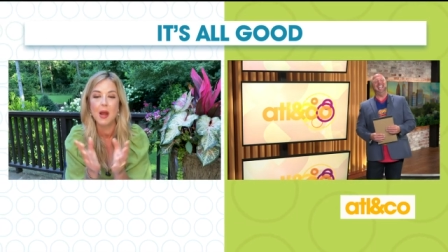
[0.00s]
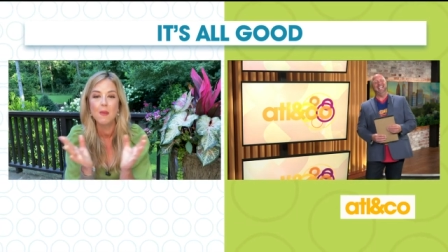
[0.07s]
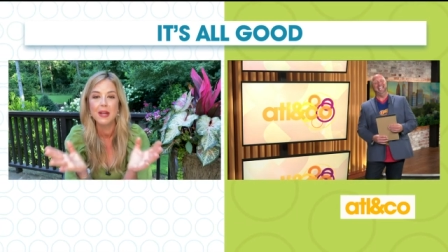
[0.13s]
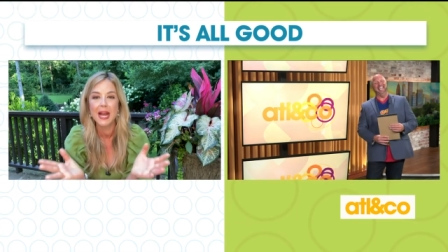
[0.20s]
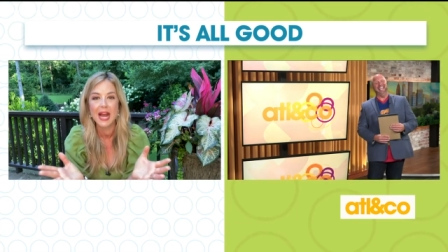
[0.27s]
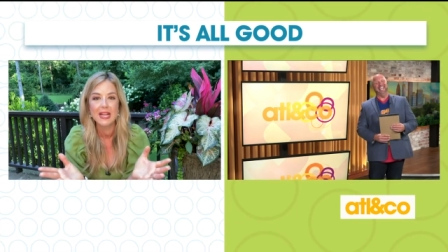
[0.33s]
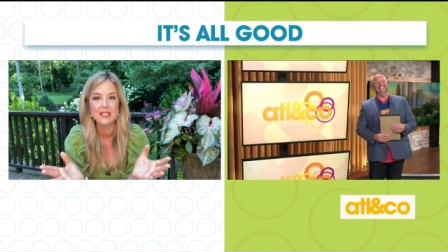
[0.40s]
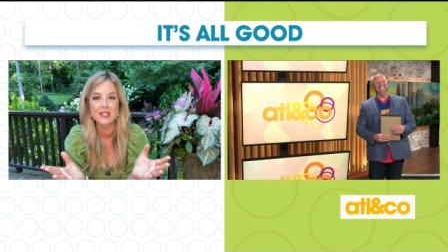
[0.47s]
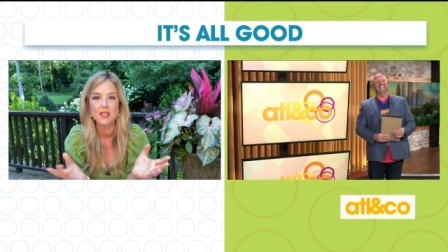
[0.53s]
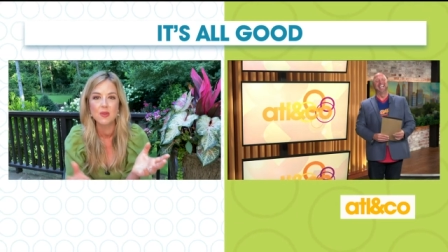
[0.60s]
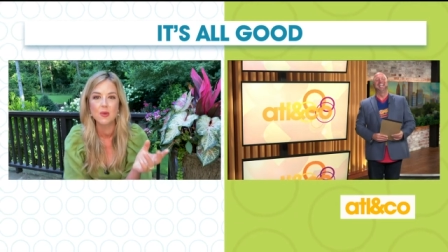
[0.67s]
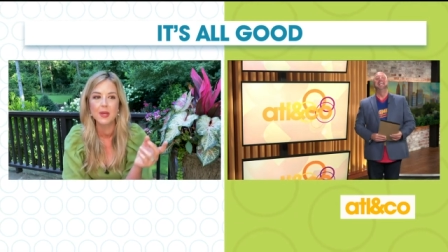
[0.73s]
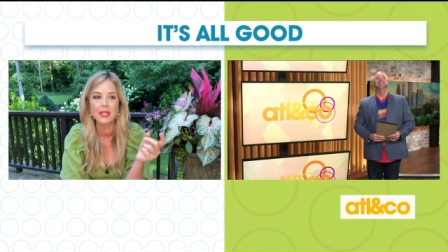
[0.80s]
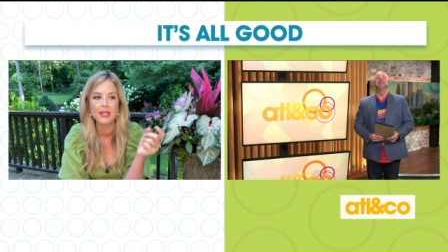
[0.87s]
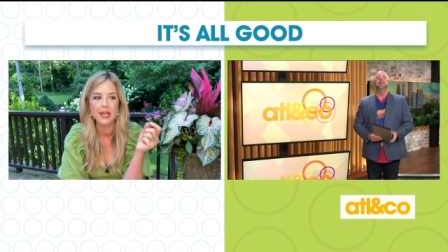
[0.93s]
I want to ask
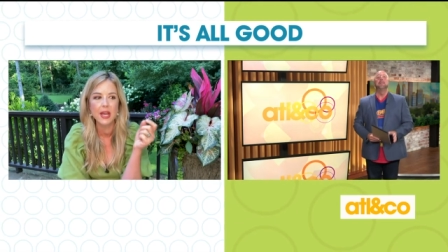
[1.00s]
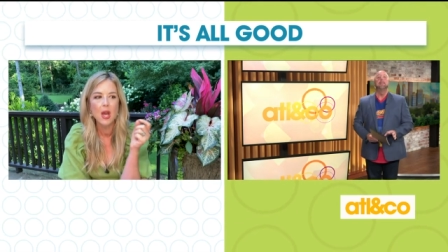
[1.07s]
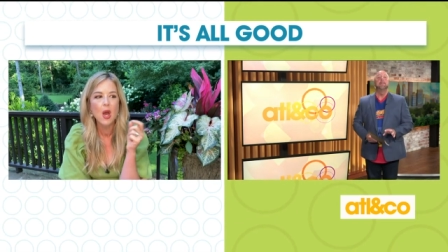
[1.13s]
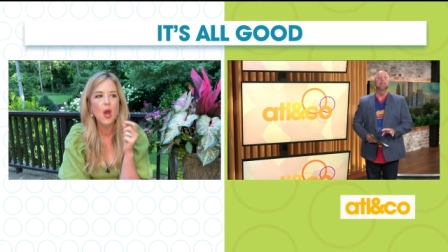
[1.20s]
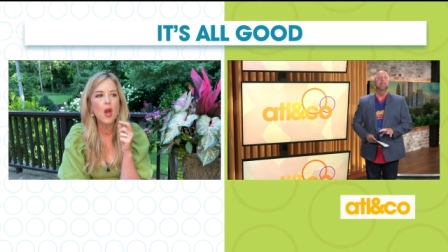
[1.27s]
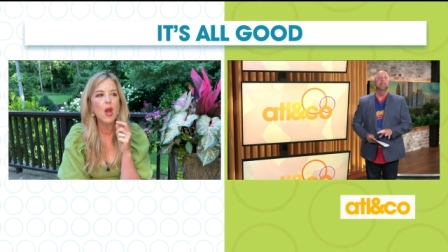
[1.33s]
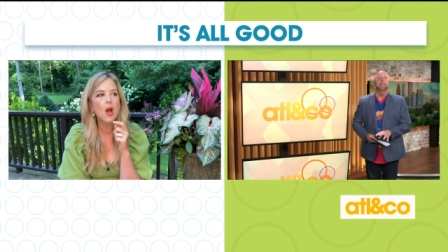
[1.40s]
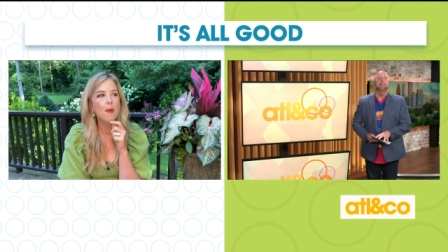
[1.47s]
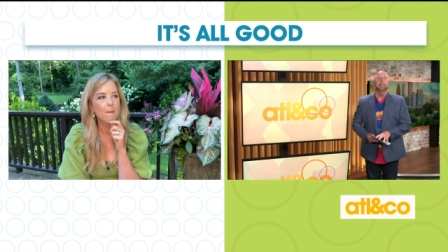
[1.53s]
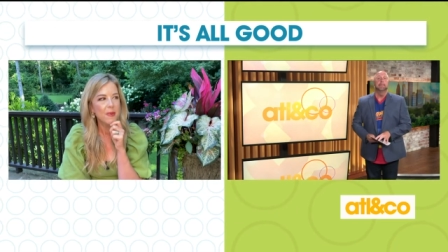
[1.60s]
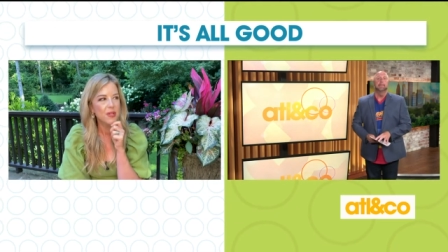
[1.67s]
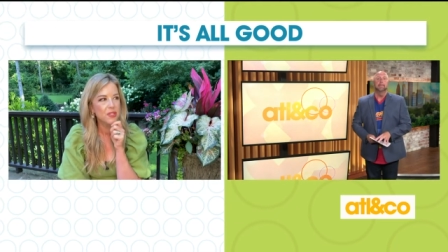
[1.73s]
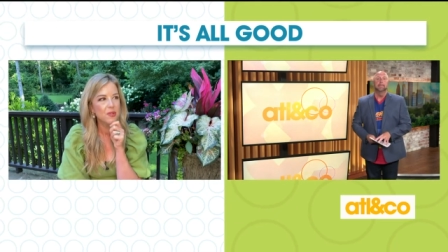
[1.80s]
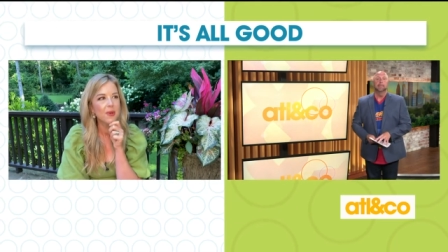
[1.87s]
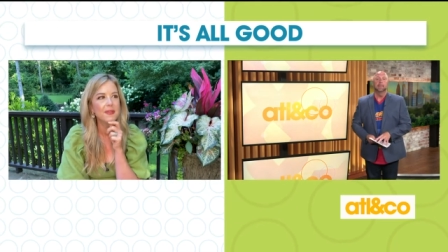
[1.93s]
you quickly
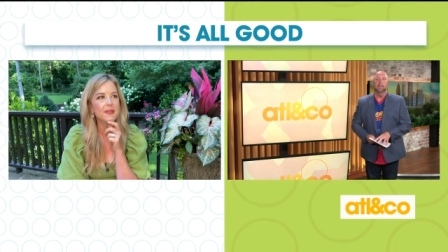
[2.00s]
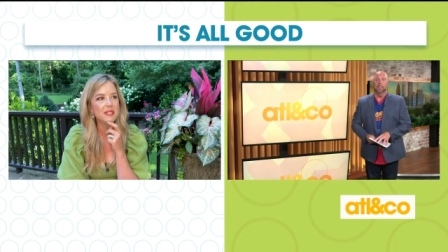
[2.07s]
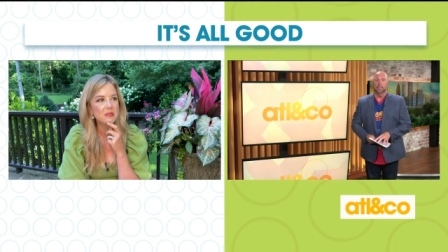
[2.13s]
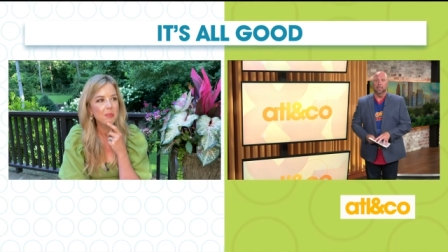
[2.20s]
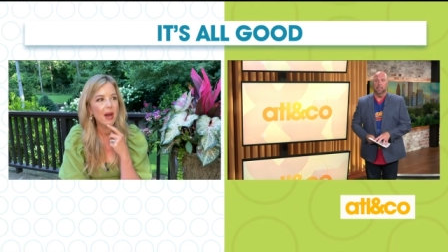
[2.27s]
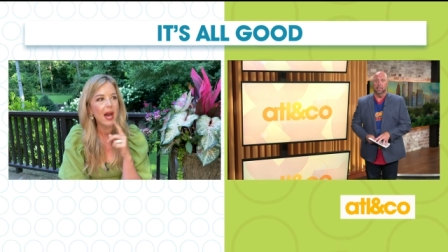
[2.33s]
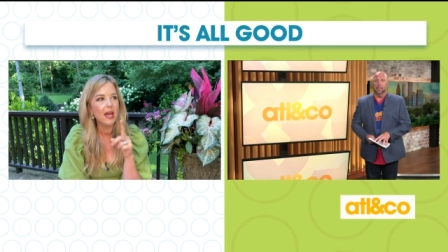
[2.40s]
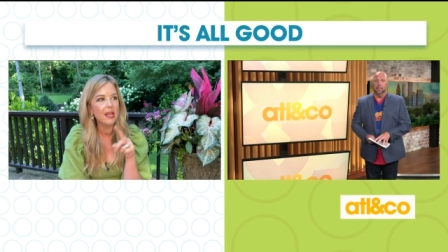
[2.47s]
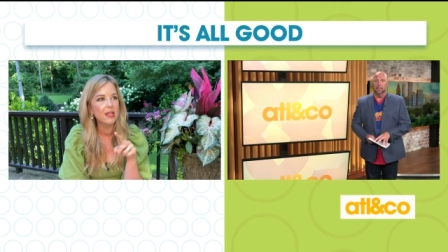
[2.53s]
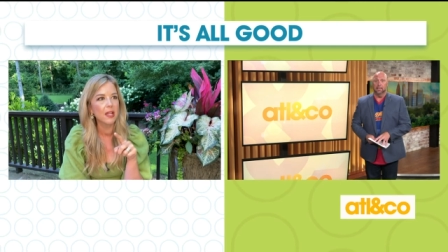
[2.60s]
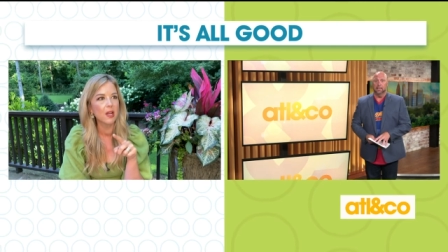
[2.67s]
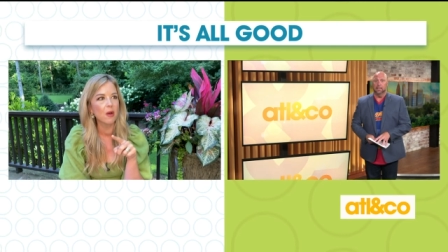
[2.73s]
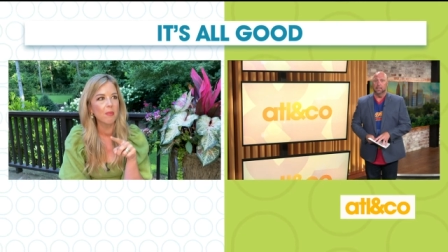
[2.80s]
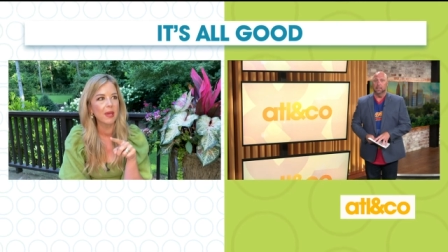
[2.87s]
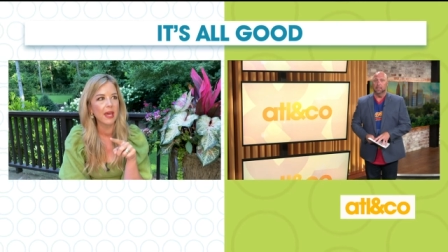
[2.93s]
put you on the spot a
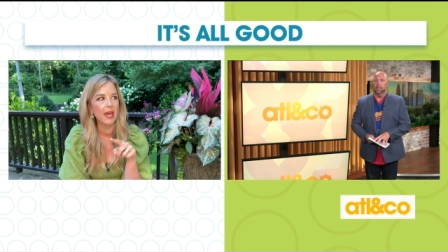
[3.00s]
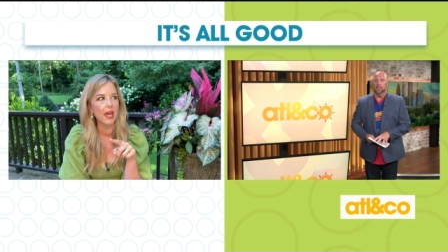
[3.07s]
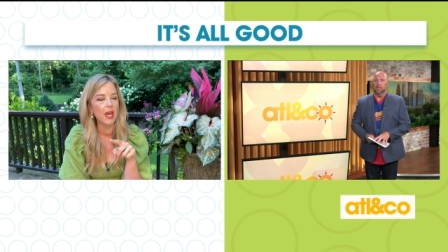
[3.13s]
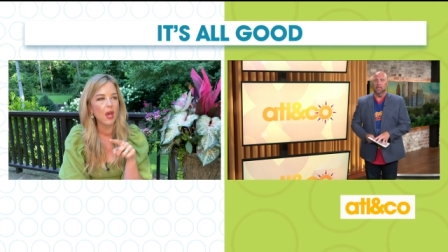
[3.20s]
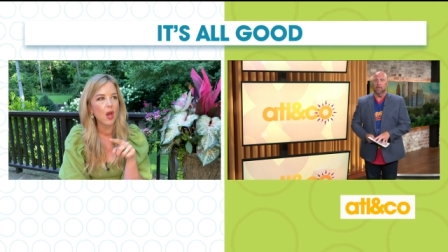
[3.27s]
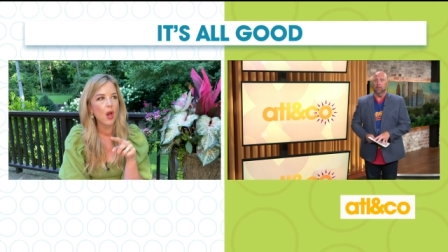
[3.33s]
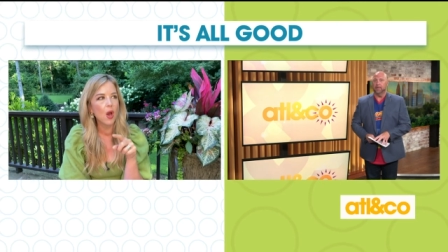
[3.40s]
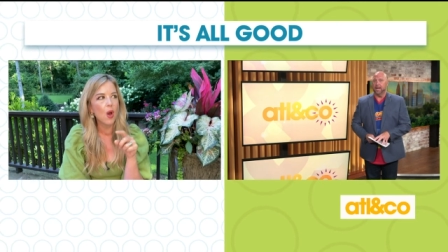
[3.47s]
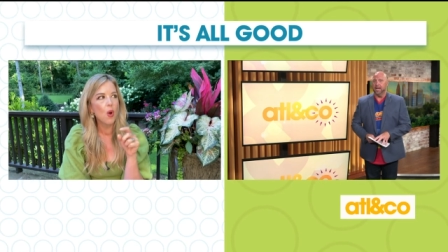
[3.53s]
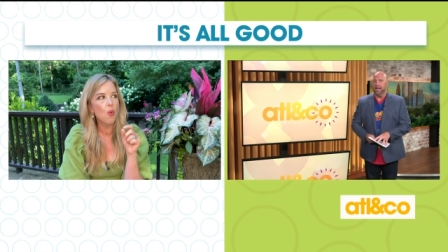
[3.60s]
little bit. Okay.